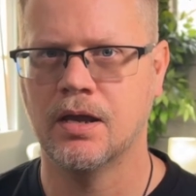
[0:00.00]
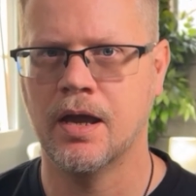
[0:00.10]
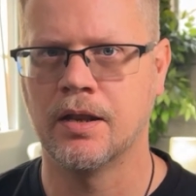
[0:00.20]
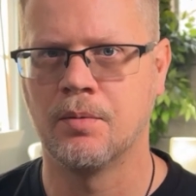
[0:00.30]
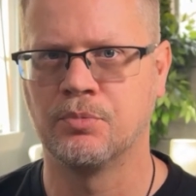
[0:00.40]

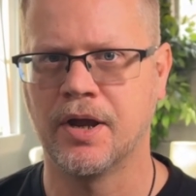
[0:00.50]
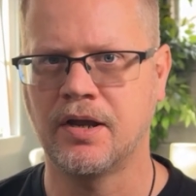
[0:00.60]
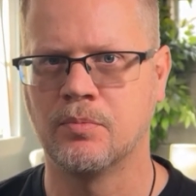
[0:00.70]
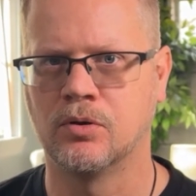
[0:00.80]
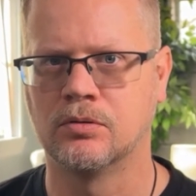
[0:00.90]
and
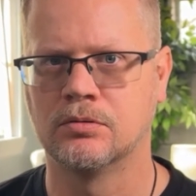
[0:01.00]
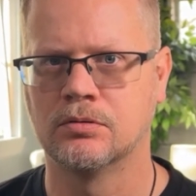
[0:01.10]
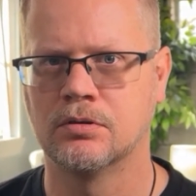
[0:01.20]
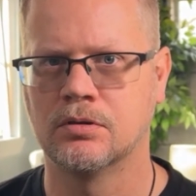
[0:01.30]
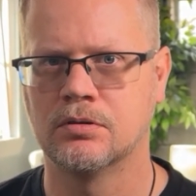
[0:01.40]
Unbreakable,
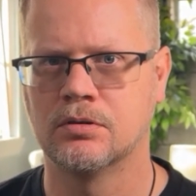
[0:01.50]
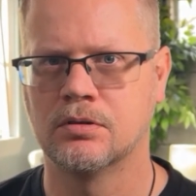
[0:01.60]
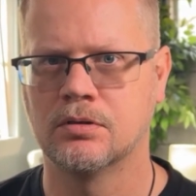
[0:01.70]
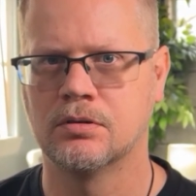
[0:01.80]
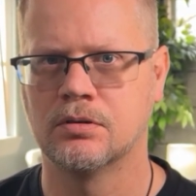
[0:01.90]

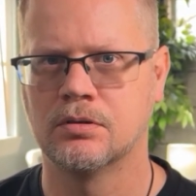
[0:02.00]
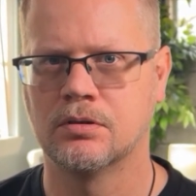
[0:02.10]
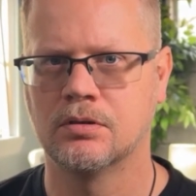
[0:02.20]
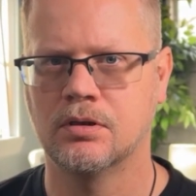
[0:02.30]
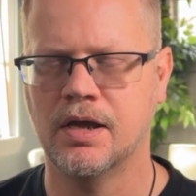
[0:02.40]

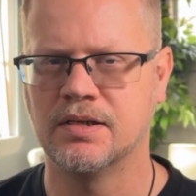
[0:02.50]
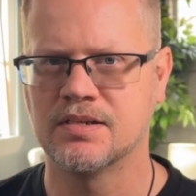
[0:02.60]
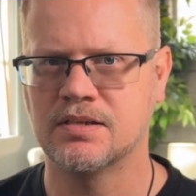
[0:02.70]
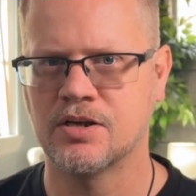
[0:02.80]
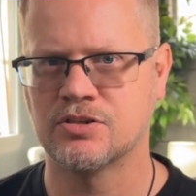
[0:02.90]
a
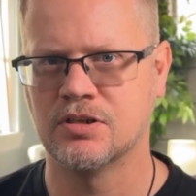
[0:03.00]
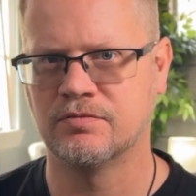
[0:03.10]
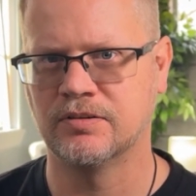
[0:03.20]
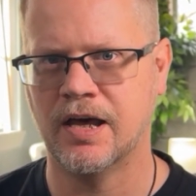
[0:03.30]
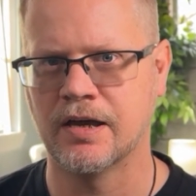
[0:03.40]
discussion
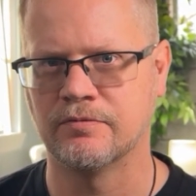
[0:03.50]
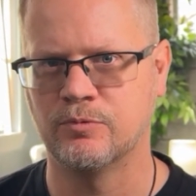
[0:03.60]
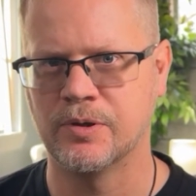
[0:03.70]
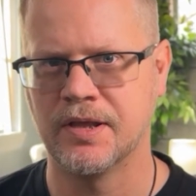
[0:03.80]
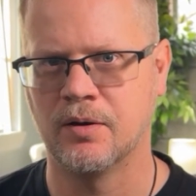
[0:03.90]
of life
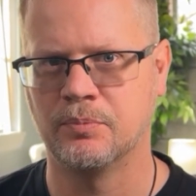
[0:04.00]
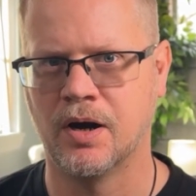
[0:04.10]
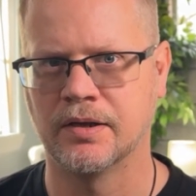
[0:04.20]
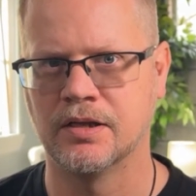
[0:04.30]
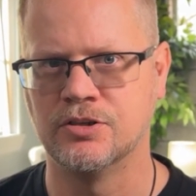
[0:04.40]
without
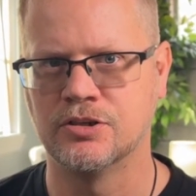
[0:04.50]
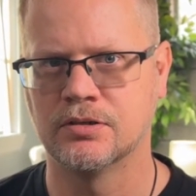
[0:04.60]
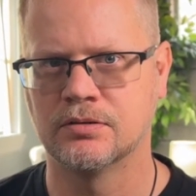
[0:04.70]
bondage.